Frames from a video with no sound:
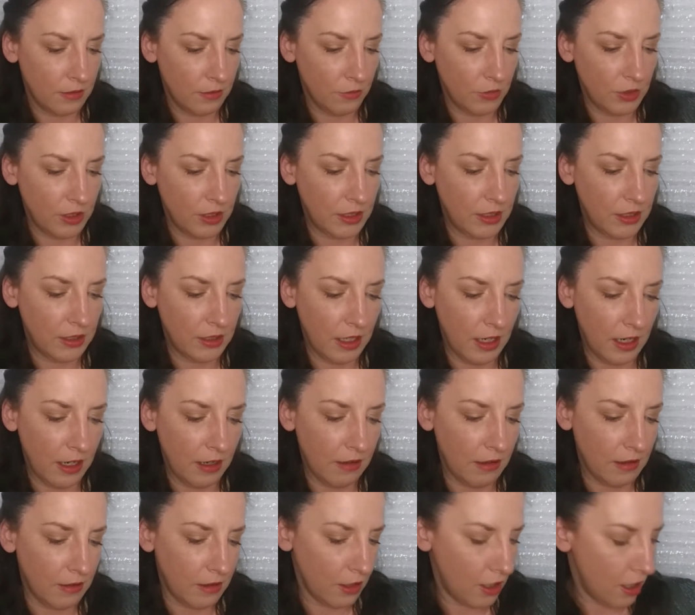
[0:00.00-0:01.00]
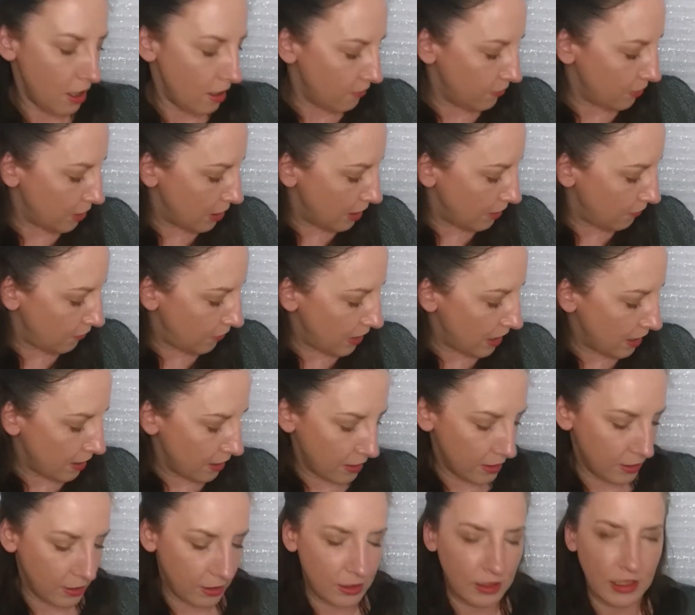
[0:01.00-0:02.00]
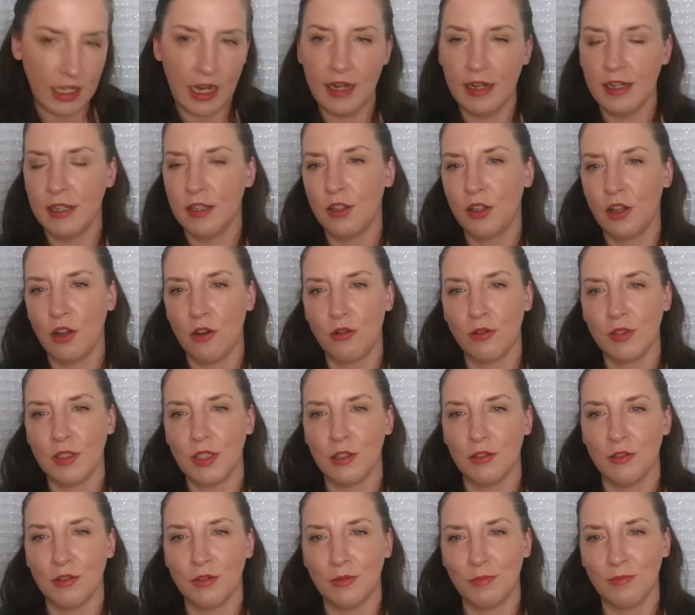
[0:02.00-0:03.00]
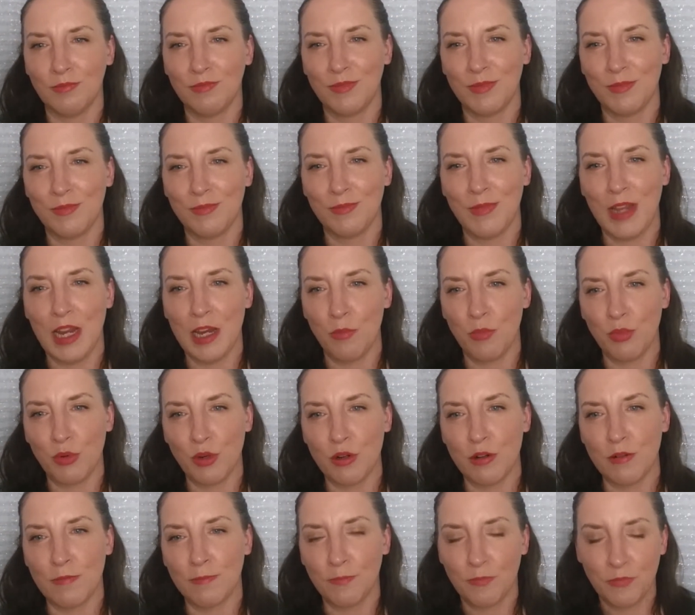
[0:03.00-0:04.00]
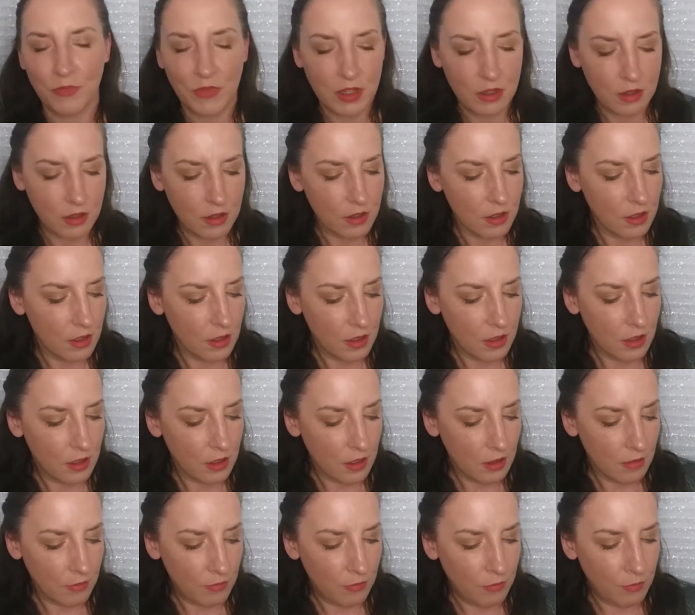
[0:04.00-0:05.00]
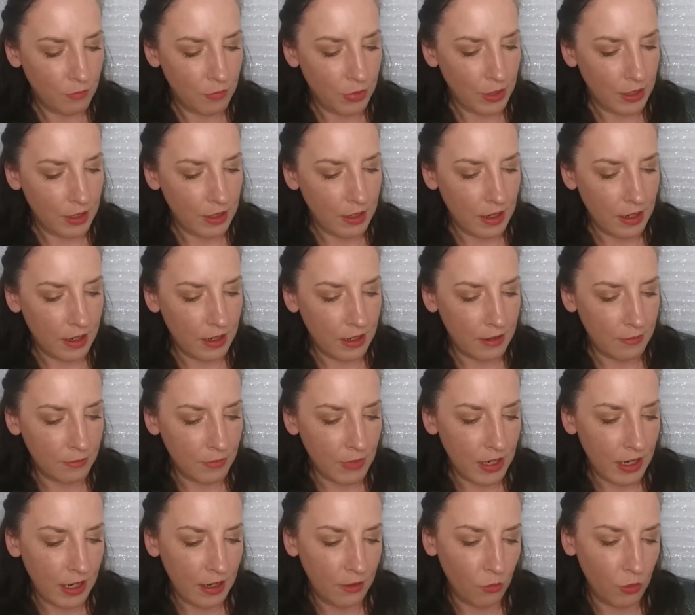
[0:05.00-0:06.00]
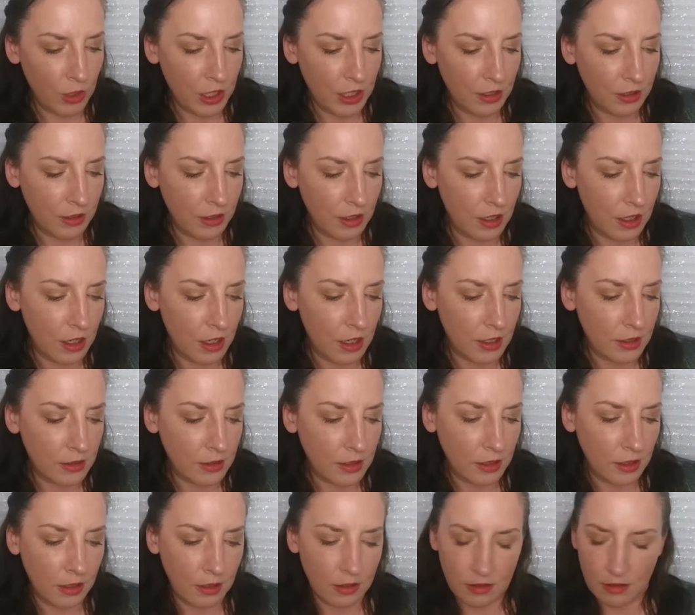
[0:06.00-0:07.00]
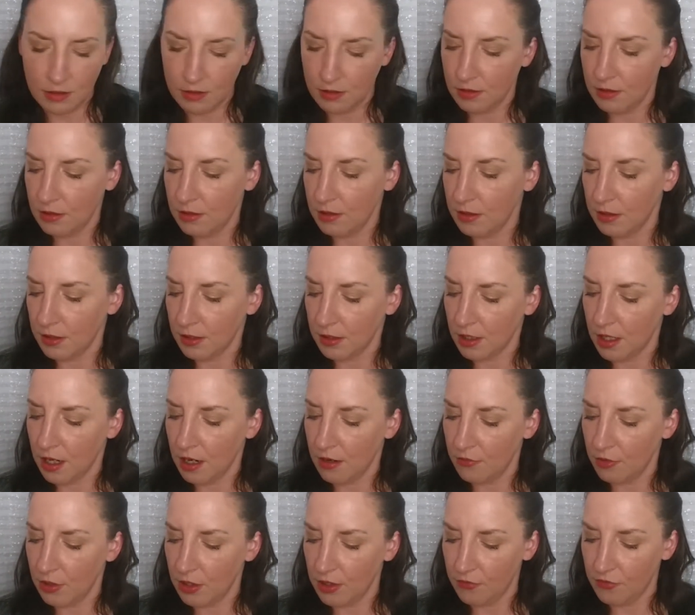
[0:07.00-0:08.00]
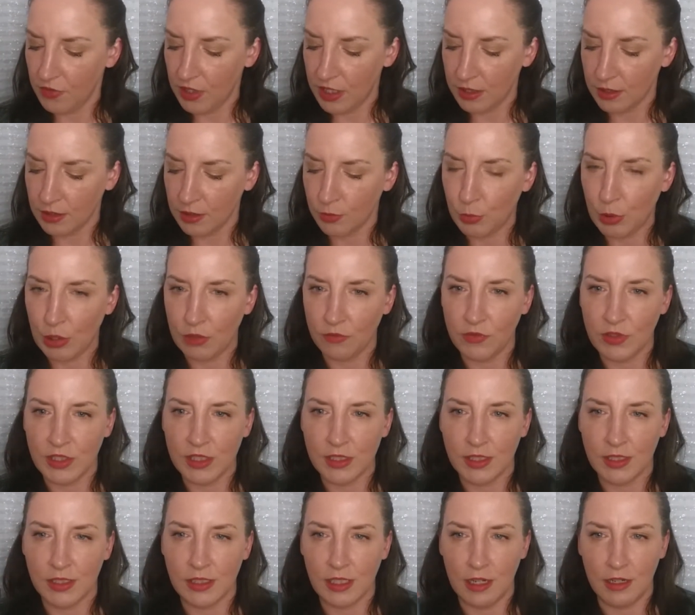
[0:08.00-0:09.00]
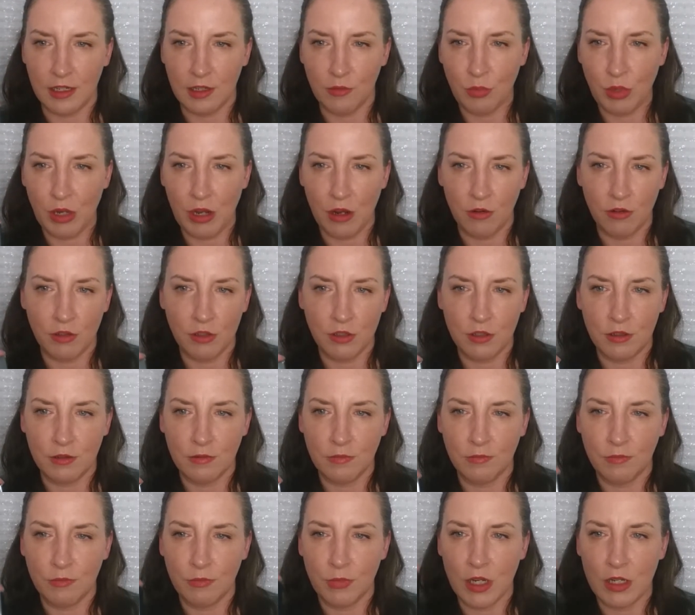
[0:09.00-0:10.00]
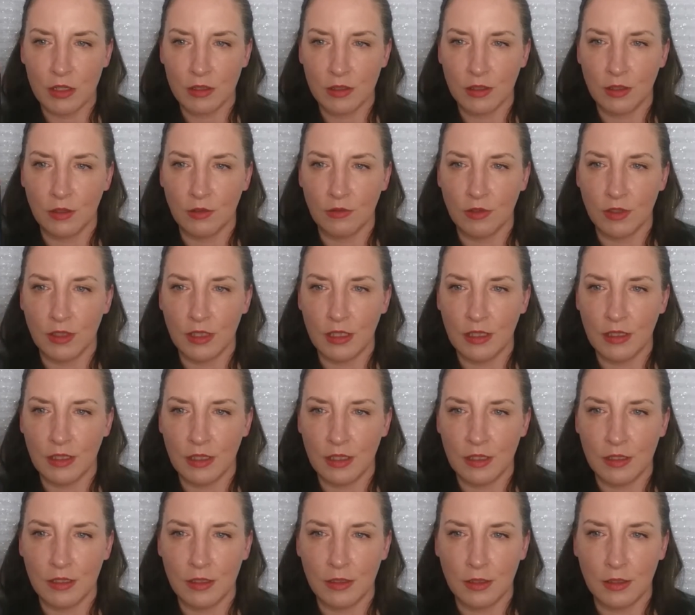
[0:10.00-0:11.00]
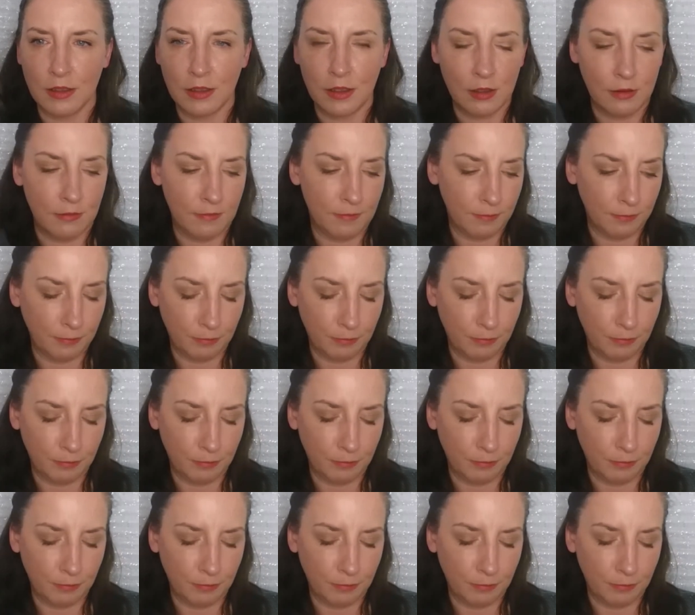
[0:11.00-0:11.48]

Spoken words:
was the day that the Cover FX, I didn't go till April, but I went and got this Cover FX Perfect Setting Powder. Box looks like this.